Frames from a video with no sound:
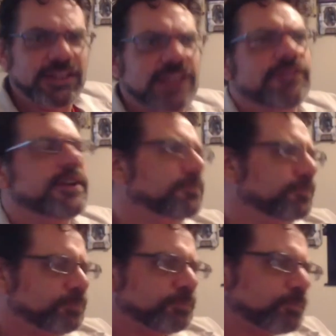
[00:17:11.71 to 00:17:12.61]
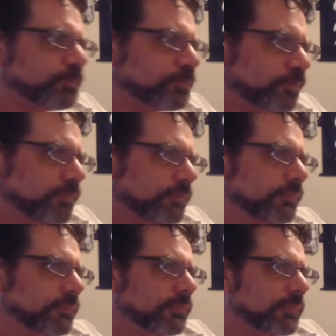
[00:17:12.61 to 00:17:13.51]
it,
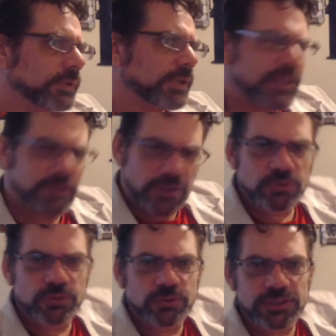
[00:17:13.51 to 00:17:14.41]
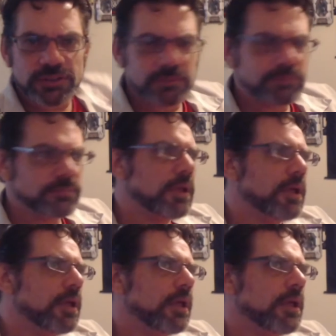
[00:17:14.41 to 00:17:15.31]
and those who still
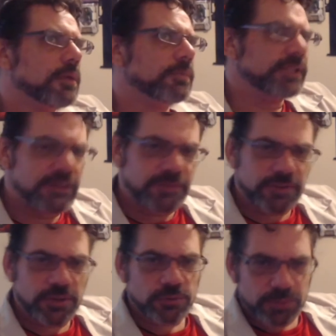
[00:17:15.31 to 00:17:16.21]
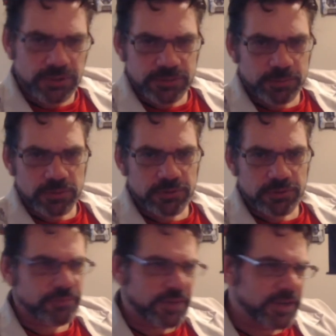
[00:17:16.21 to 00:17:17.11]
believe in those principles,
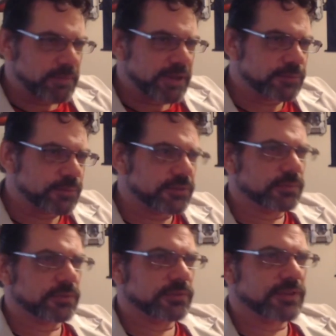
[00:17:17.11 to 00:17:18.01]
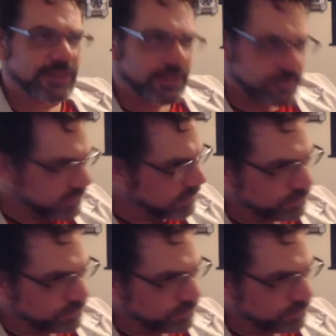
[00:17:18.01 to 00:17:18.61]
those Fandom Menace principles, that